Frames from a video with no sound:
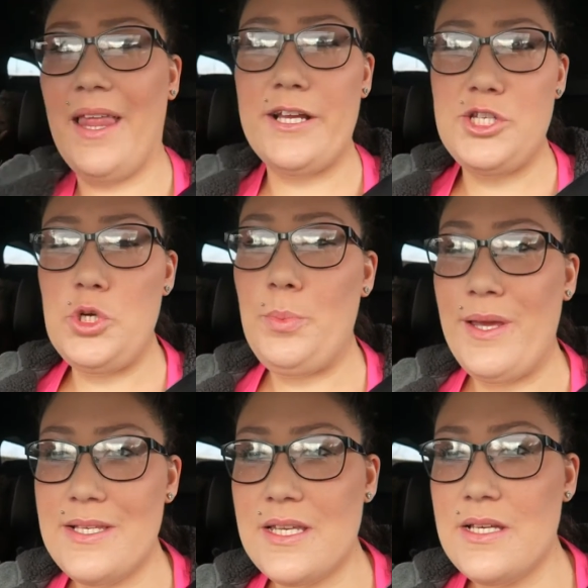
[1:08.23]
in like 2
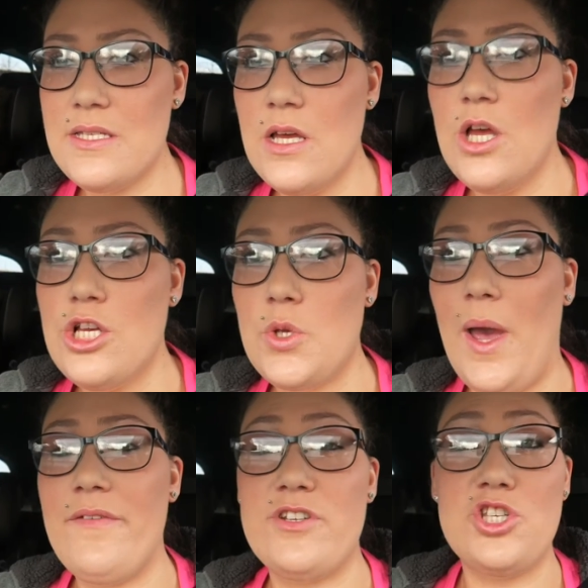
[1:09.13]
pieces, so I
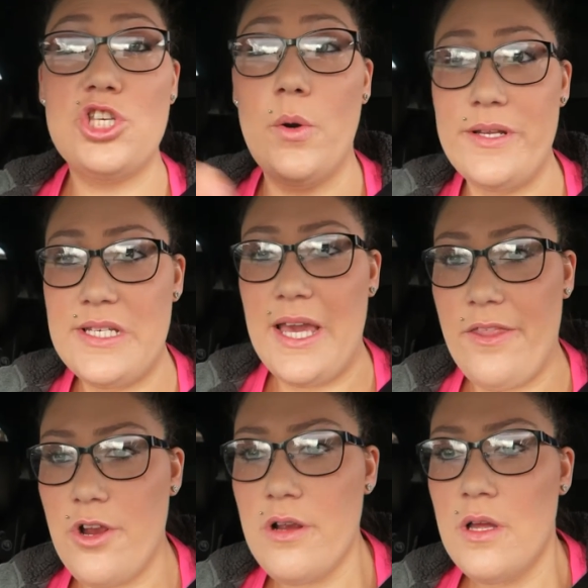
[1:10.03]
have to sew it
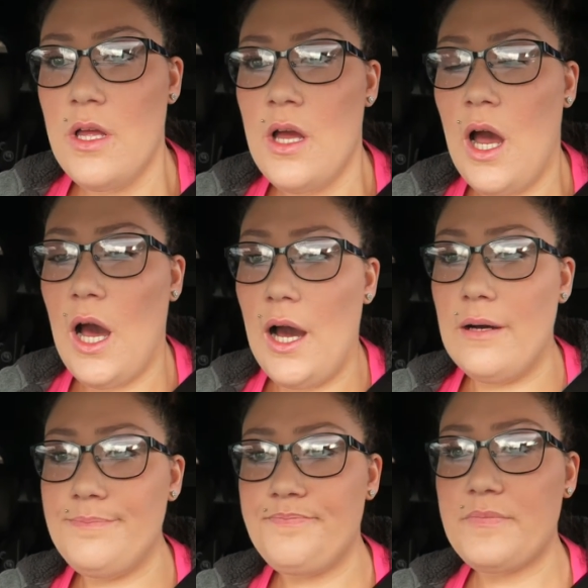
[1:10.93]
together.
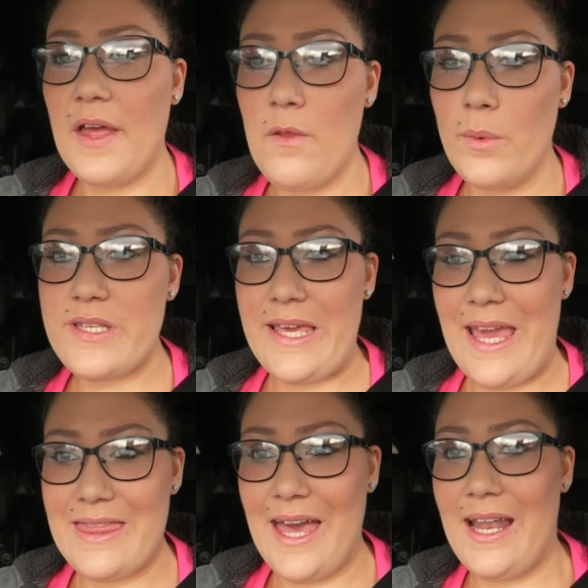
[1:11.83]
And then once I
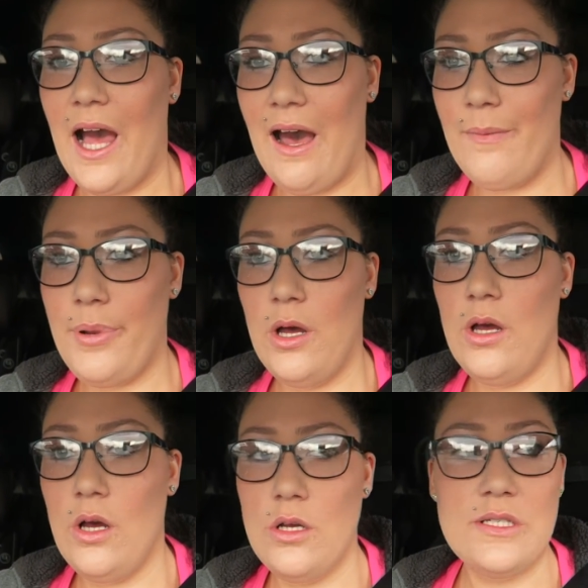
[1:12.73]
get that up
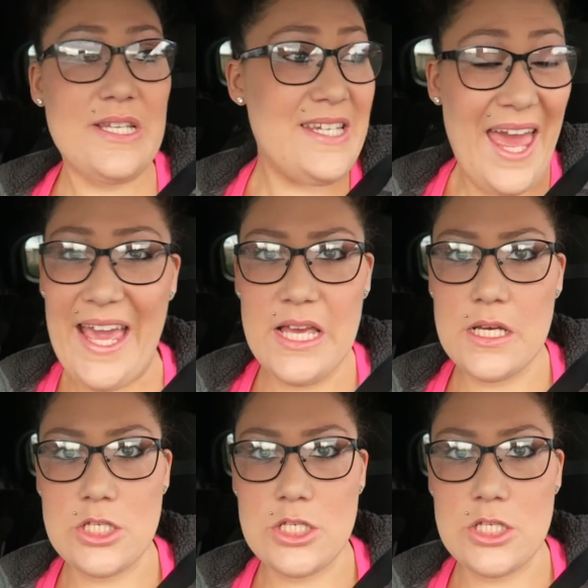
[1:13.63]
today,